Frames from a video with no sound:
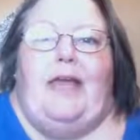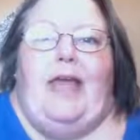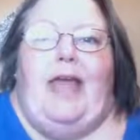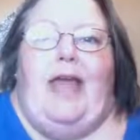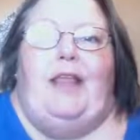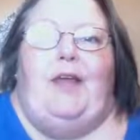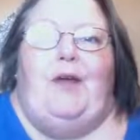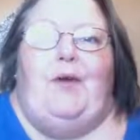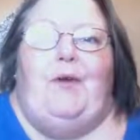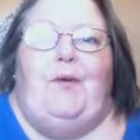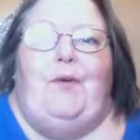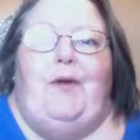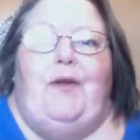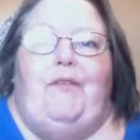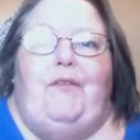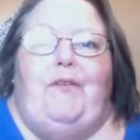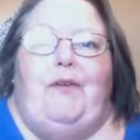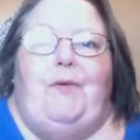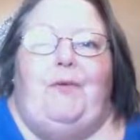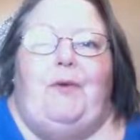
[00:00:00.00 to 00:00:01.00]
Hello,
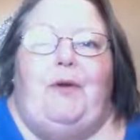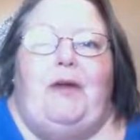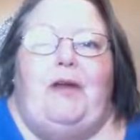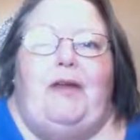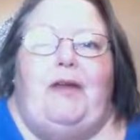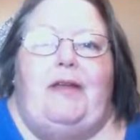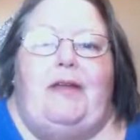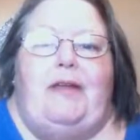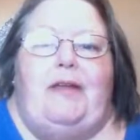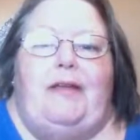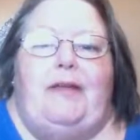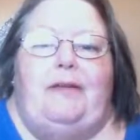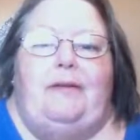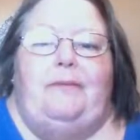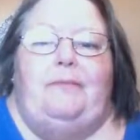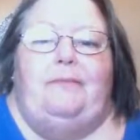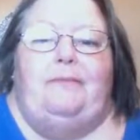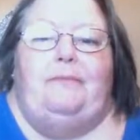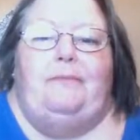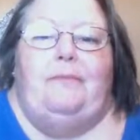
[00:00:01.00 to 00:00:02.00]
everyone.
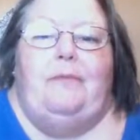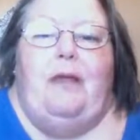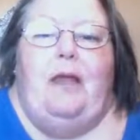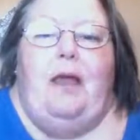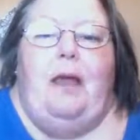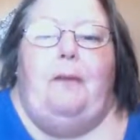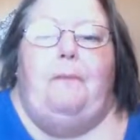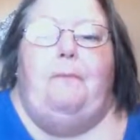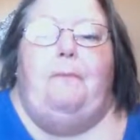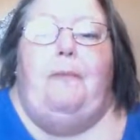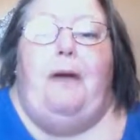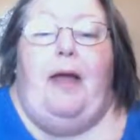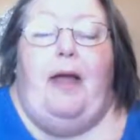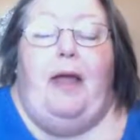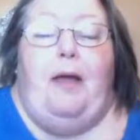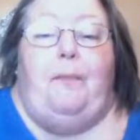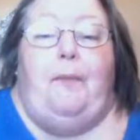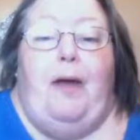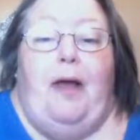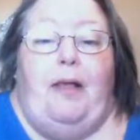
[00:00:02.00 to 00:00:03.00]
My
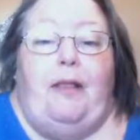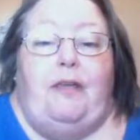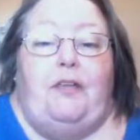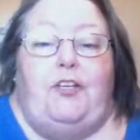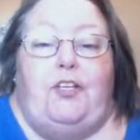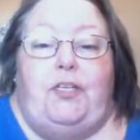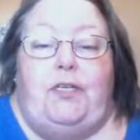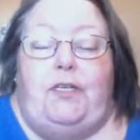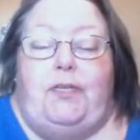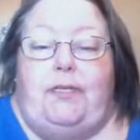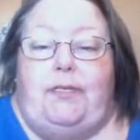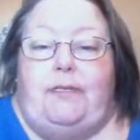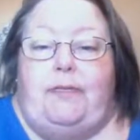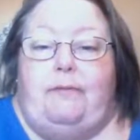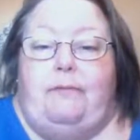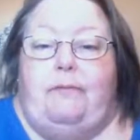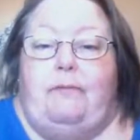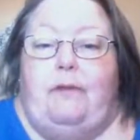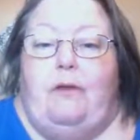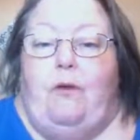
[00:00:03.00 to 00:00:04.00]
apologies.
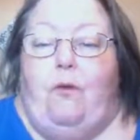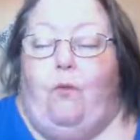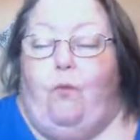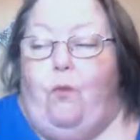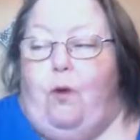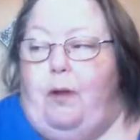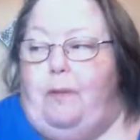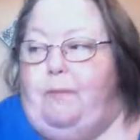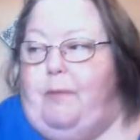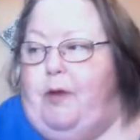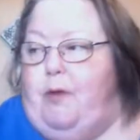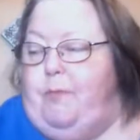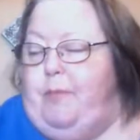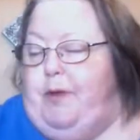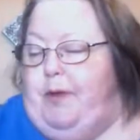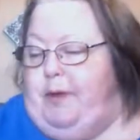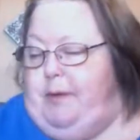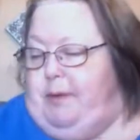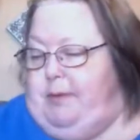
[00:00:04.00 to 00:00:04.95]
One moment.